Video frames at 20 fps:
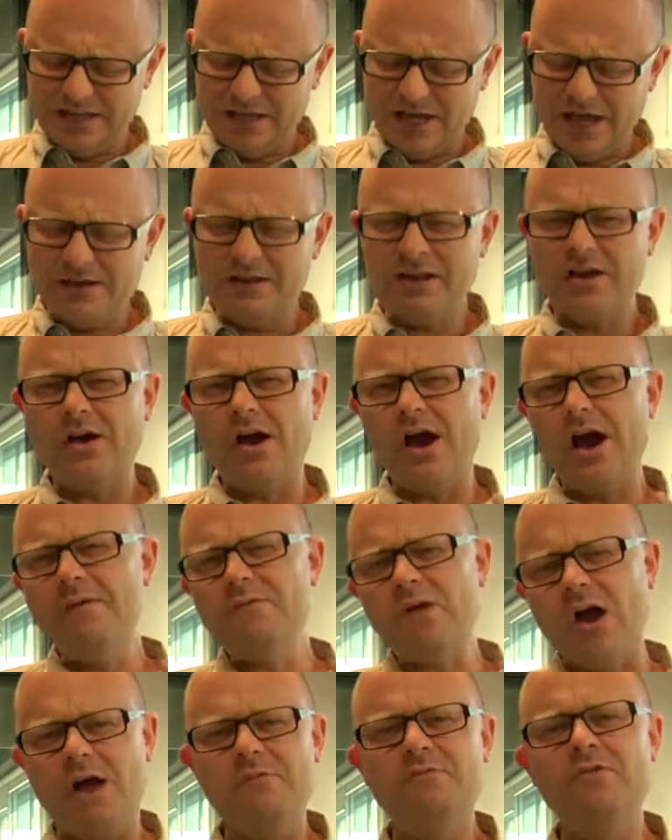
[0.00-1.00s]
I know,
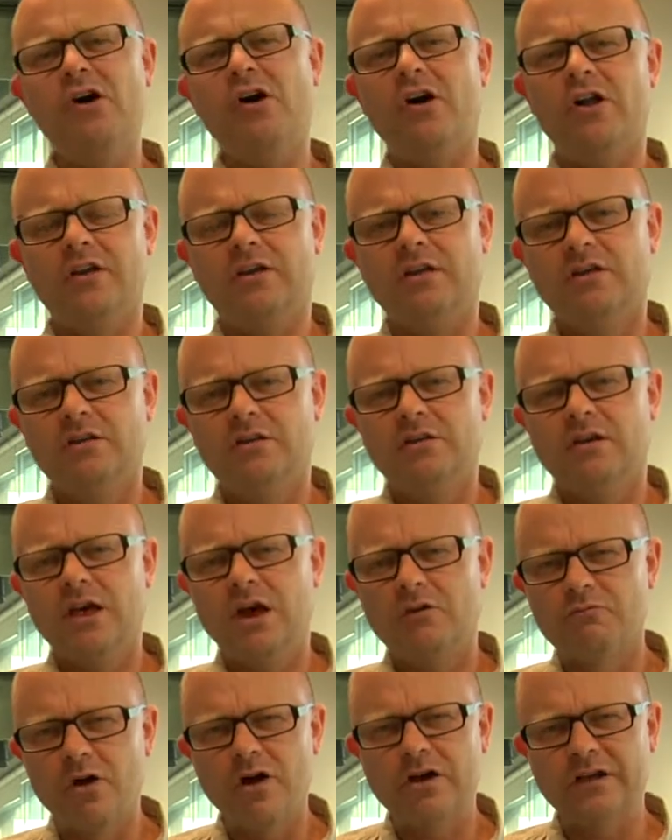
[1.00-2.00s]
I'm not
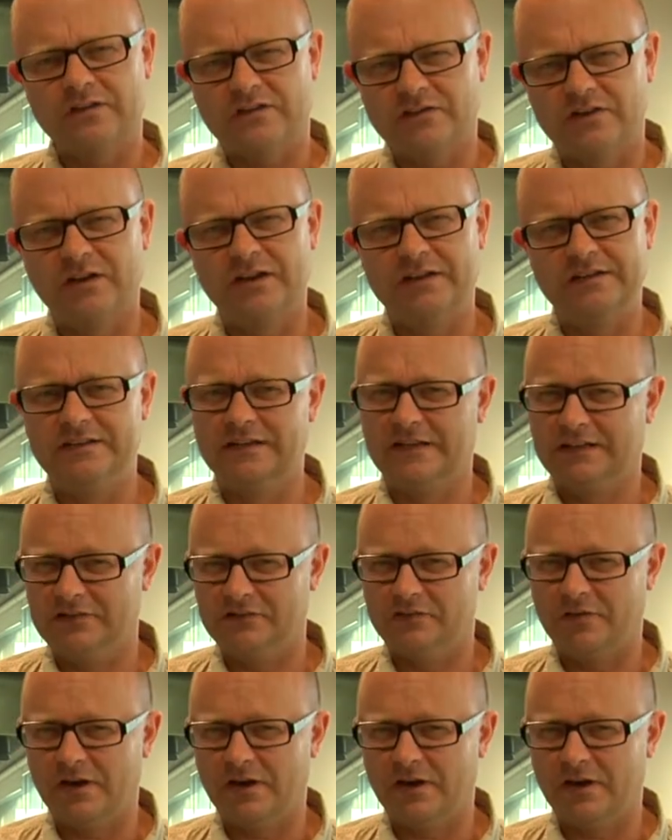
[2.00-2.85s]
a rocket scientist,